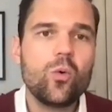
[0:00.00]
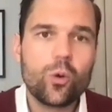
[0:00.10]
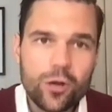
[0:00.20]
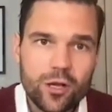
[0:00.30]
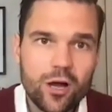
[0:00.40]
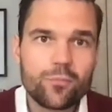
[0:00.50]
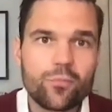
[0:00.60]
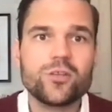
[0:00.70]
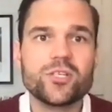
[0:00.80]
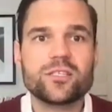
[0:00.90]
working on
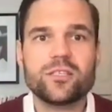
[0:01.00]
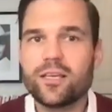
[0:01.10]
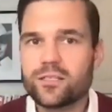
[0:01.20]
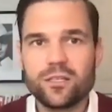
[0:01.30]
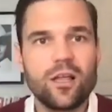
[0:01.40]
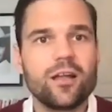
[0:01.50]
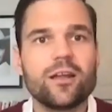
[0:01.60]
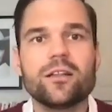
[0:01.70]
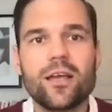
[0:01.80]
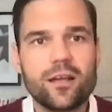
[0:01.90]
projects like
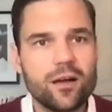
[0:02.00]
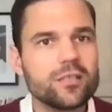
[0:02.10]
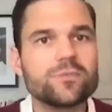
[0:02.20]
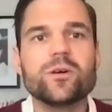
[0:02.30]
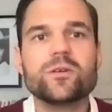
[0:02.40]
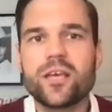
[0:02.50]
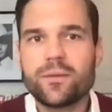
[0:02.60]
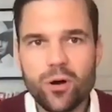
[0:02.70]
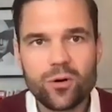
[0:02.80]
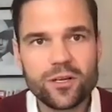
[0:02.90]
Solana, like Cosmos,
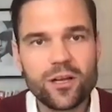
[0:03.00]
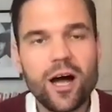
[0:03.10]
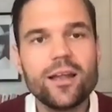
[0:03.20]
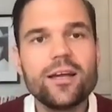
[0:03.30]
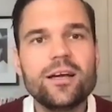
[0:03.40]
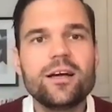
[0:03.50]
like Polkadot,